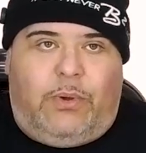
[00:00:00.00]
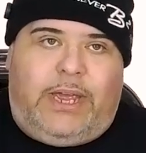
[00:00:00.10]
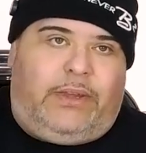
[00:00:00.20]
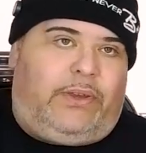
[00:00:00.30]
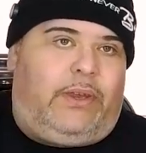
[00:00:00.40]
the
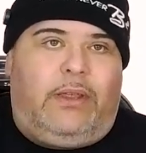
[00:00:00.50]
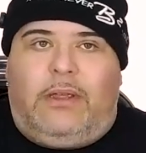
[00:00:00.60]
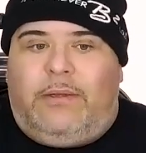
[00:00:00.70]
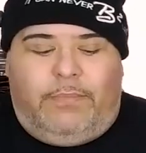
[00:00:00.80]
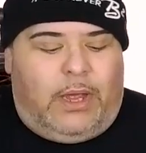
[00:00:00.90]
US,
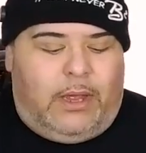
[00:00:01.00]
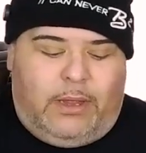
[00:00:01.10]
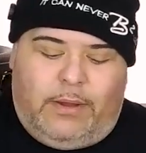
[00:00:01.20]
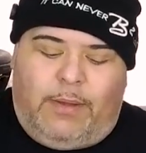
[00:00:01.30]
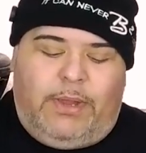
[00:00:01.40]

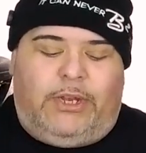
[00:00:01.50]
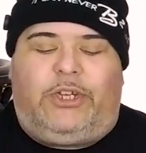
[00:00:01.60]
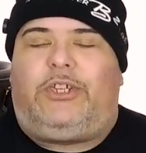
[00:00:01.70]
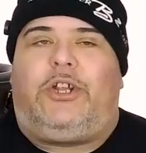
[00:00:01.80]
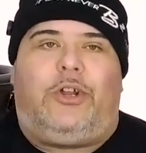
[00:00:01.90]
I mean, it's
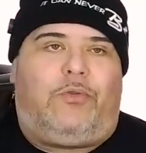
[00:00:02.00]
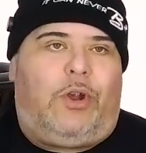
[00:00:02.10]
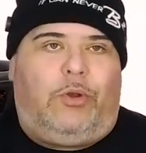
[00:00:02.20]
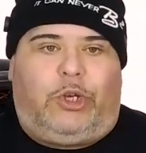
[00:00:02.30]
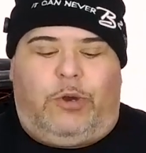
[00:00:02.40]
just going to
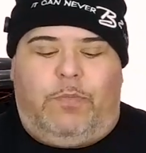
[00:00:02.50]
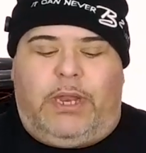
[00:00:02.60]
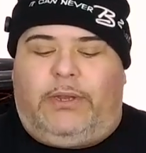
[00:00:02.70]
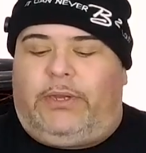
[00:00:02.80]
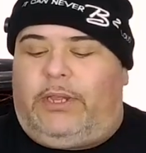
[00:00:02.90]
grow
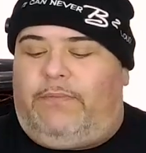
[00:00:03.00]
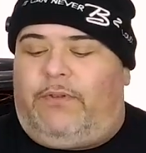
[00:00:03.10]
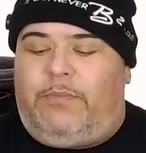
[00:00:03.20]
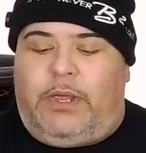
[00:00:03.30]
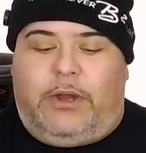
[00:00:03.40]
tremendously
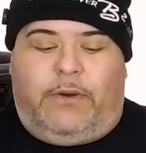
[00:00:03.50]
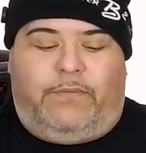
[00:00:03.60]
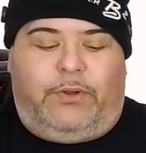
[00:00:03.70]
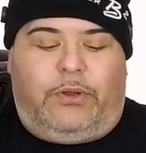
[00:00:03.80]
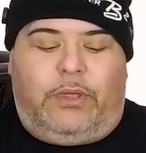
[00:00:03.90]
from here
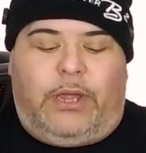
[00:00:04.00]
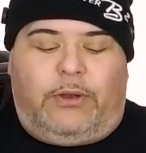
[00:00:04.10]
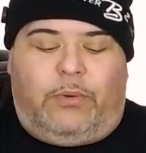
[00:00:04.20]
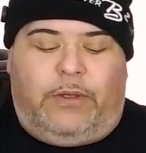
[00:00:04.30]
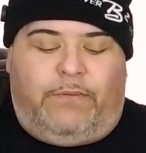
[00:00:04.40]
for
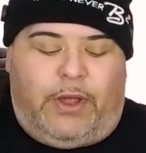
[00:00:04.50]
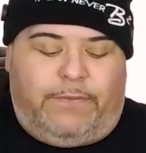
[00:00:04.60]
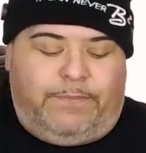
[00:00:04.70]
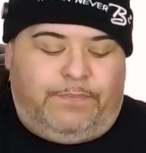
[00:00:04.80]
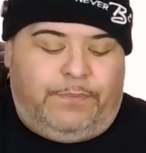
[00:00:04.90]

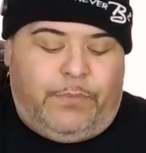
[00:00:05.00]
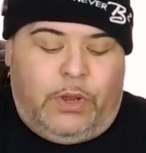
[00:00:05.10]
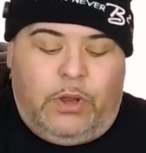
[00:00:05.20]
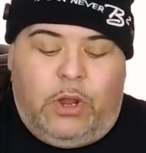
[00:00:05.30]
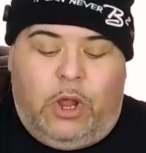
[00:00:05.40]
2025.
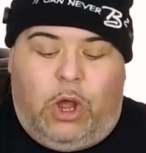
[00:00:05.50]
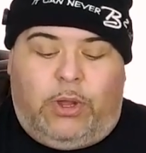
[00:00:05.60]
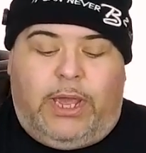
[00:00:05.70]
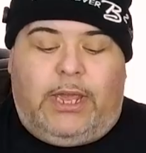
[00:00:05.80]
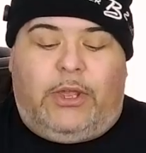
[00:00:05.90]

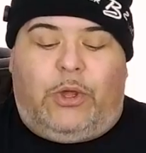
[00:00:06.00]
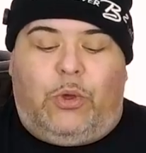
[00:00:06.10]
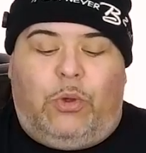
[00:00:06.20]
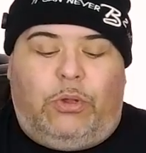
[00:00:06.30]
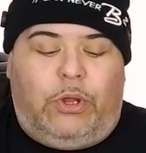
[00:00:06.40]
Okay,
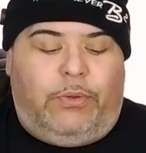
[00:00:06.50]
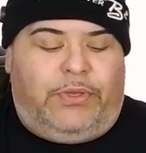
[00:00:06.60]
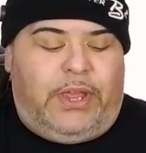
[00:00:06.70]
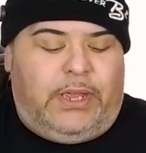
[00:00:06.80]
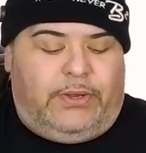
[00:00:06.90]
cool new
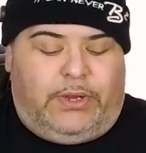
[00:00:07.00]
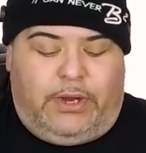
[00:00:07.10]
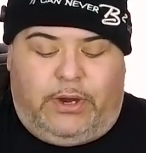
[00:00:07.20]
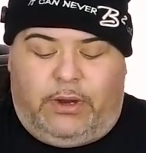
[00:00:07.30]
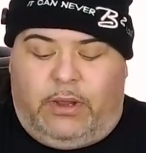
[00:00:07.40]
things
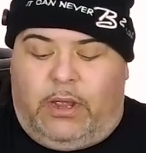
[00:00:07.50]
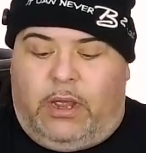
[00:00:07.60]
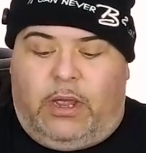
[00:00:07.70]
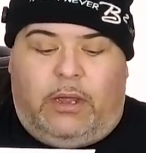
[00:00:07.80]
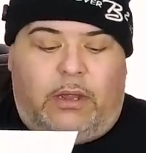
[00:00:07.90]
here.
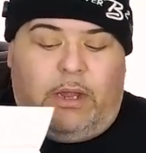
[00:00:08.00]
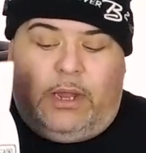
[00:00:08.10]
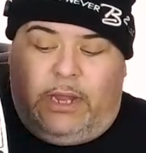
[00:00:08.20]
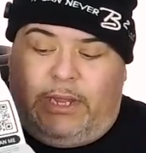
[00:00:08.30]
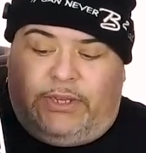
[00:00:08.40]

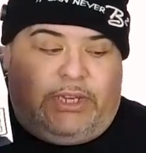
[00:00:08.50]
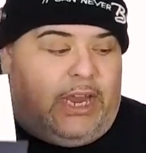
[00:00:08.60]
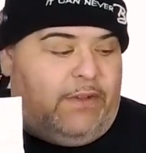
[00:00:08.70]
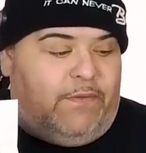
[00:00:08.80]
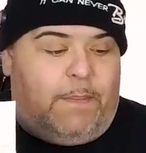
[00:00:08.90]

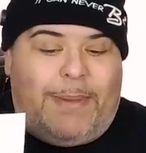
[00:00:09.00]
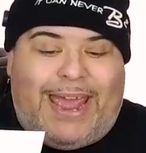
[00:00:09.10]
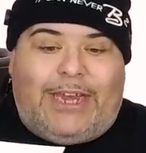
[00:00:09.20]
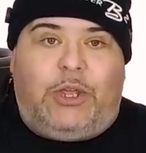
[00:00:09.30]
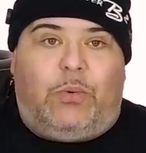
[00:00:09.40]
Instead of a
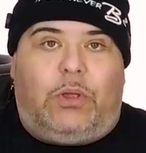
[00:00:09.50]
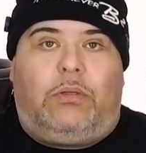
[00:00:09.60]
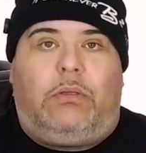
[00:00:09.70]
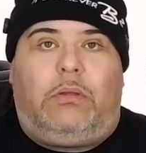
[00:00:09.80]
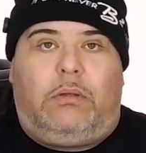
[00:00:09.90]
manual,